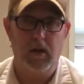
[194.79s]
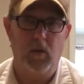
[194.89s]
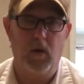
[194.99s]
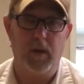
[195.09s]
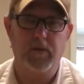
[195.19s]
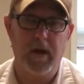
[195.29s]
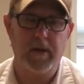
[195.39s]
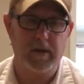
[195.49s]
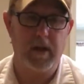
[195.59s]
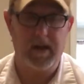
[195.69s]
what I'm trying to
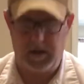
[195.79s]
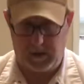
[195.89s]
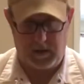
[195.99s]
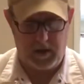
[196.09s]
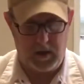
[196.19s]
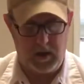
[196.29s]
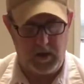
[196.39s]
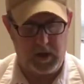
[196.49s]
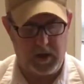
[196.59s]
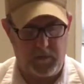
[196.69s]
say is
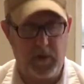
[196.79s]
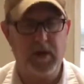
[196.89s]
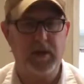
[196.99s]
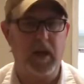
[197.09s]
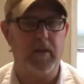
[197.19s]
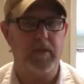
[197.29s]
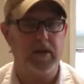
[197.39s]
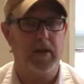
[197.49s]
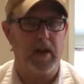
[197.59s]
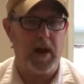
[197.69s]
you can appreciate
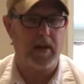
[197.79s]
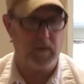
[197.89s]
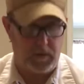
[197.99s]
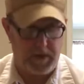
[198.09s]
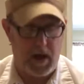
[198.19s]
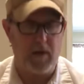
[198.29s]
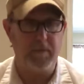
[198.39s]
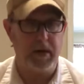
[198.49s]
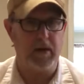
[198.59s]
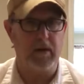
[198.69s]
micheladas without
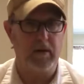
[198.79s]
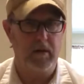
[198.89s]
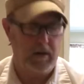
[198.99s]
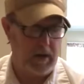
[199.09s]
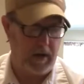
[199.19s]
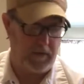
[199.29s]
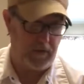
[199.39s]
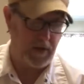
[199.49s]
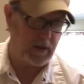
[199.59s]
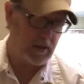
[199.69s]
beer, and
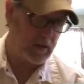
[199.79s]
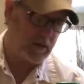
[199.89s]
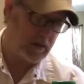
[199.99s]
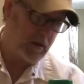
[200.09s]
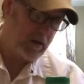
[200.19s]
this is,